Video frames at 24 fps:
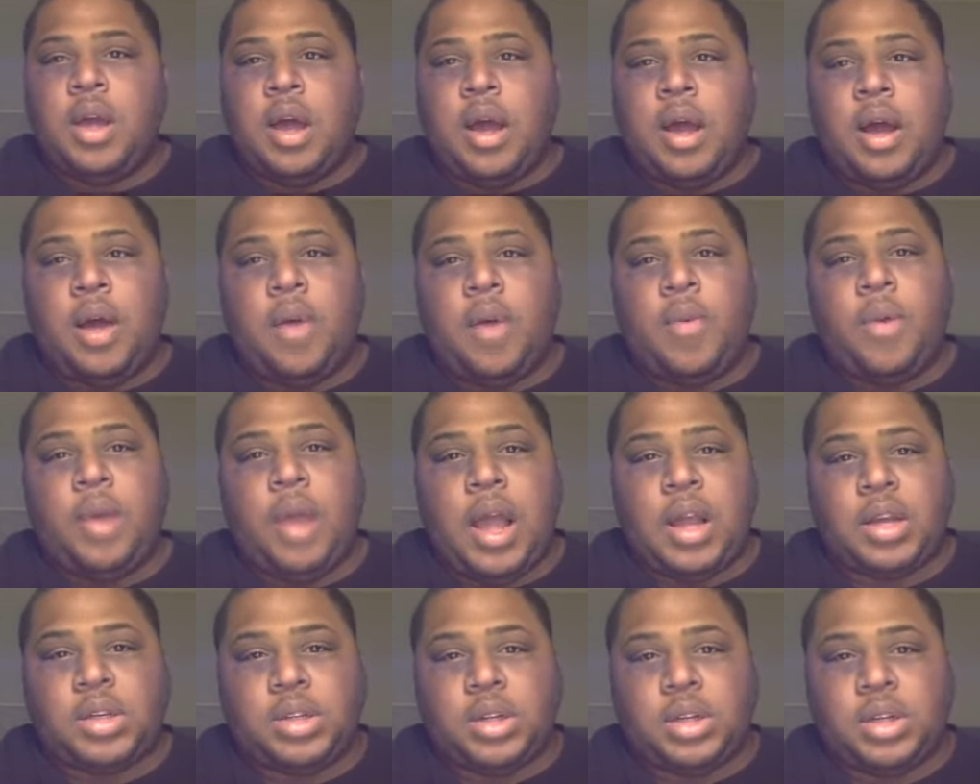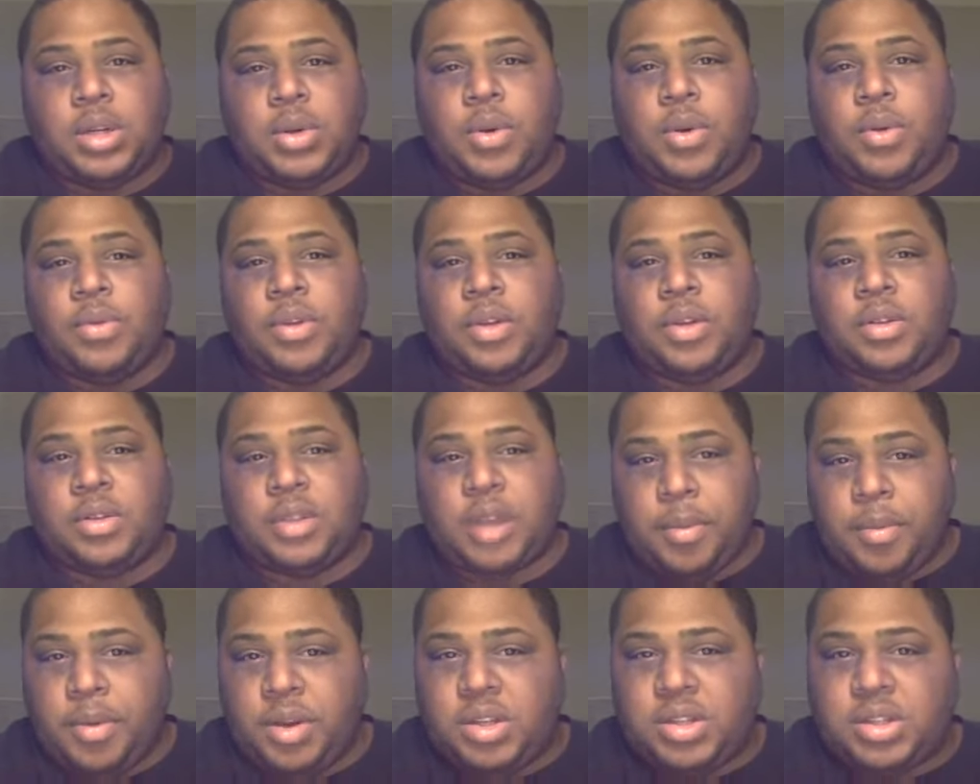We're actually doing the
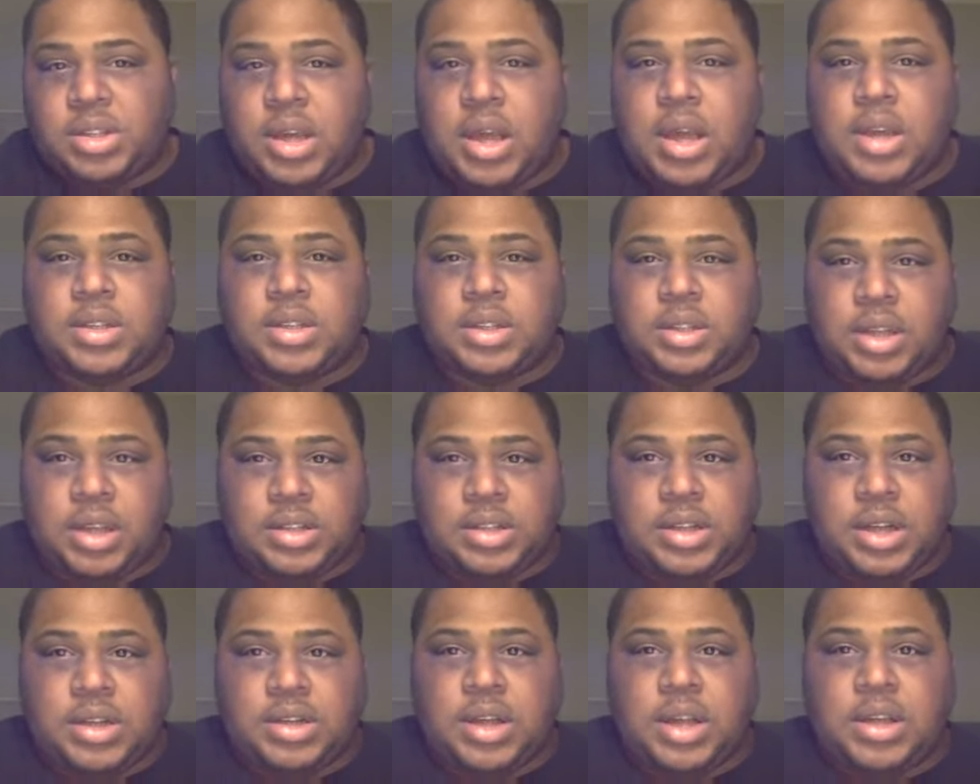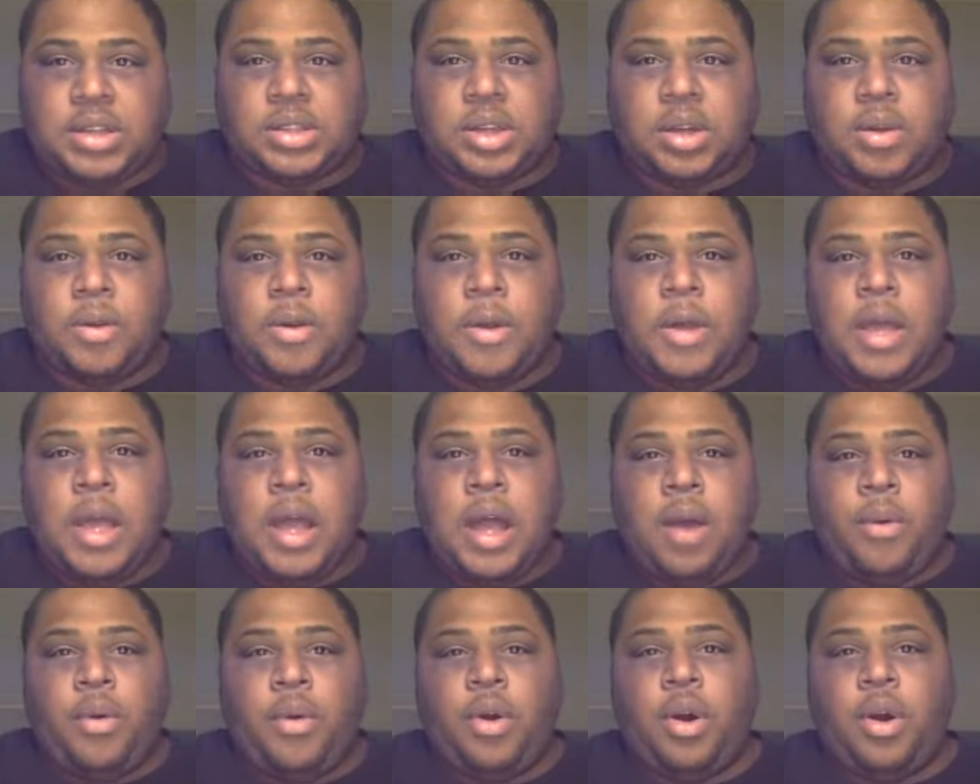stimulus checks and things like that. So
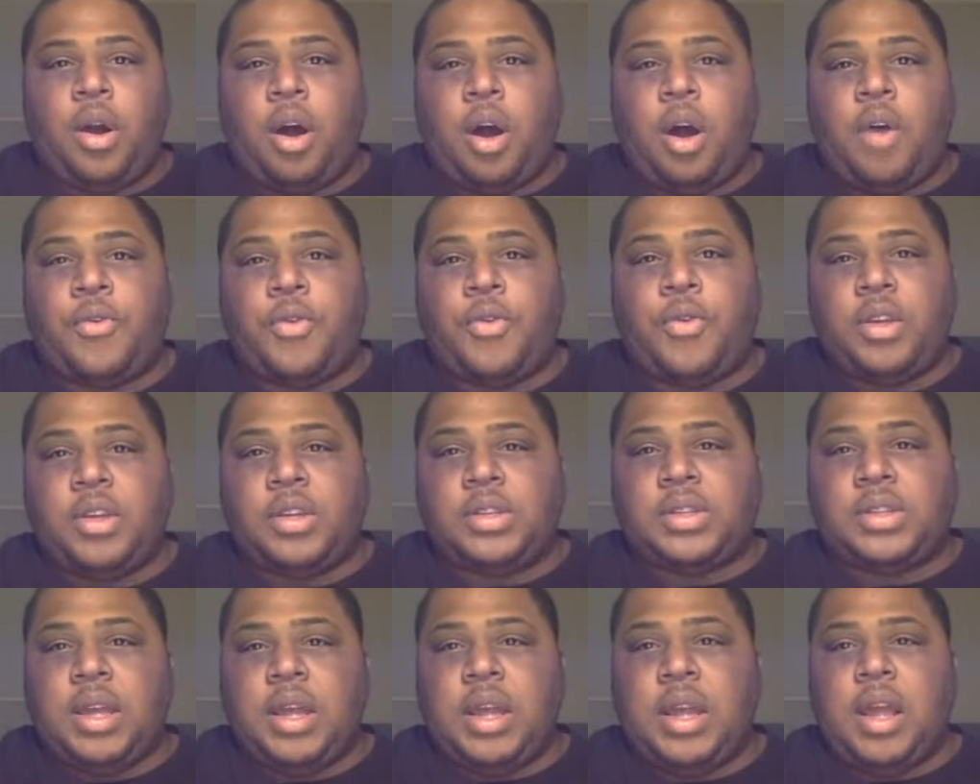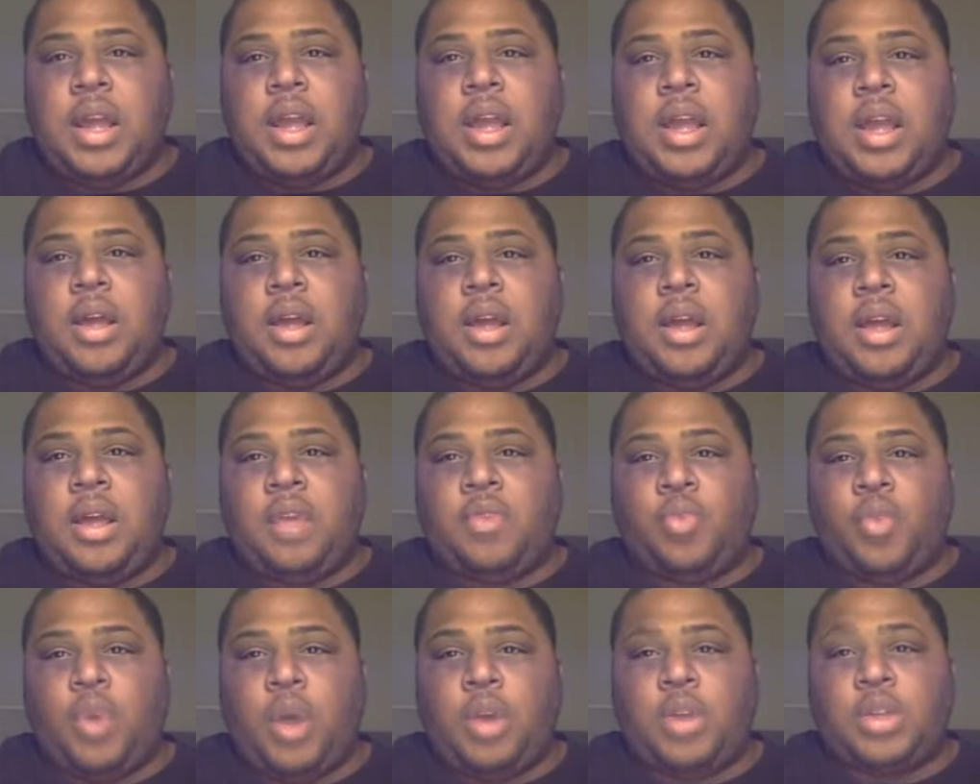I wanted to offer this thing
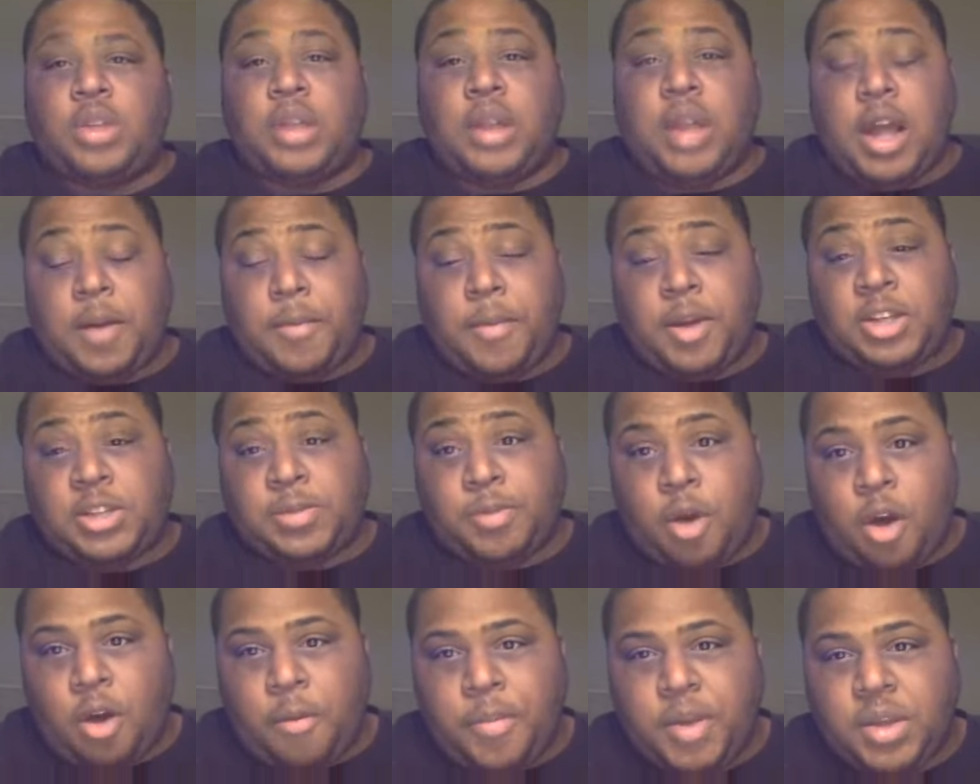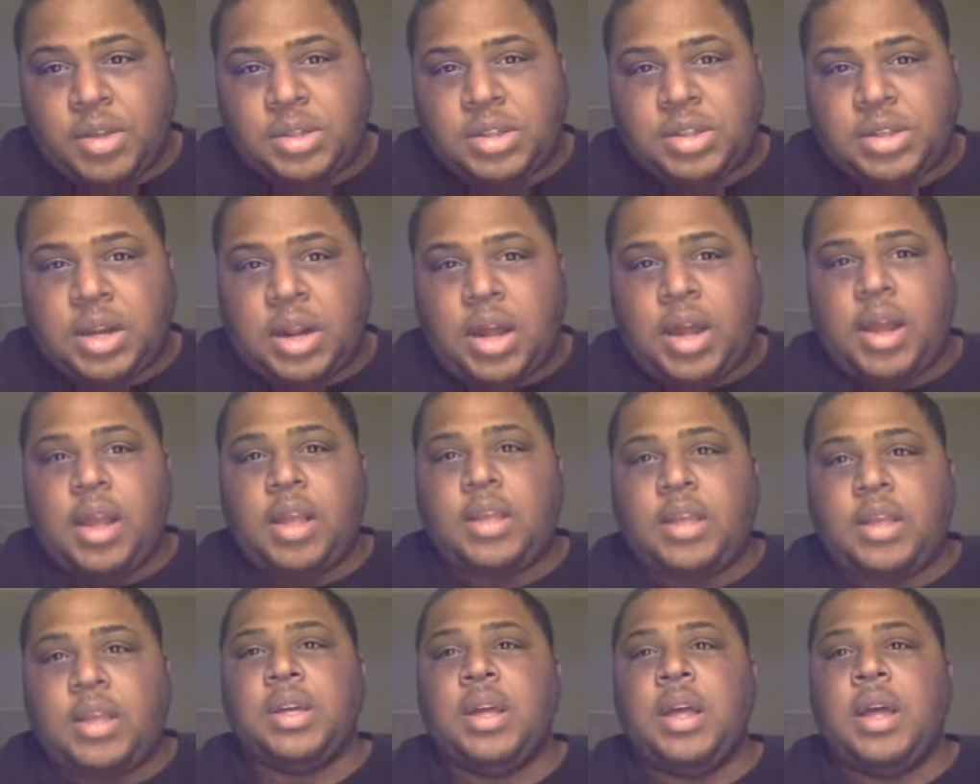as well to a lot of my small business
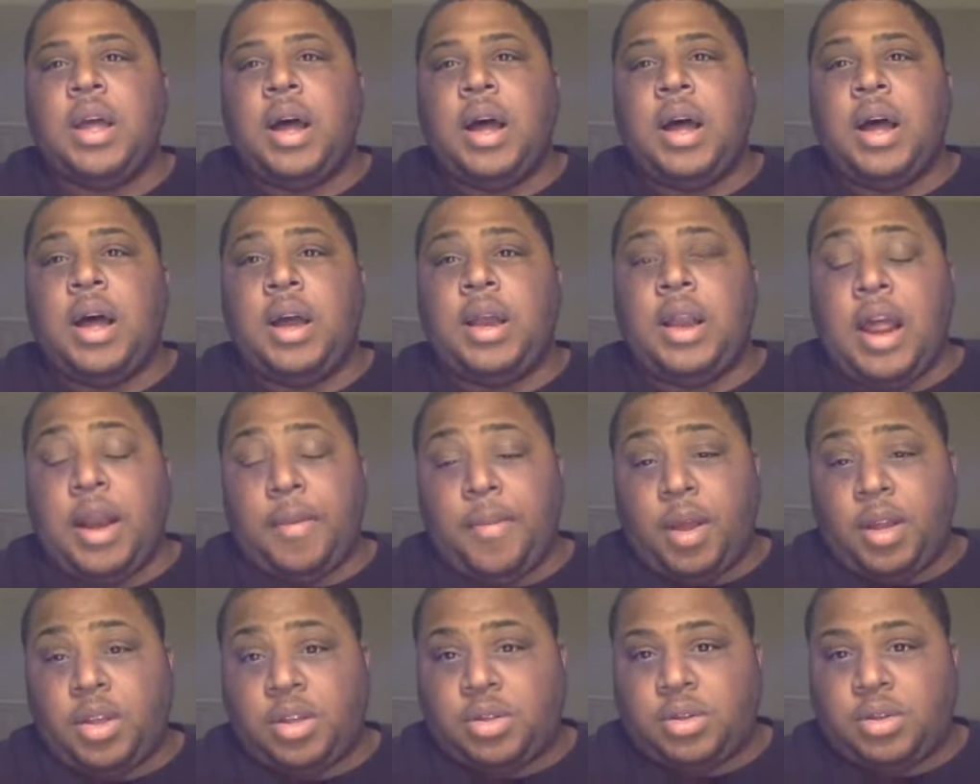clients, a lot of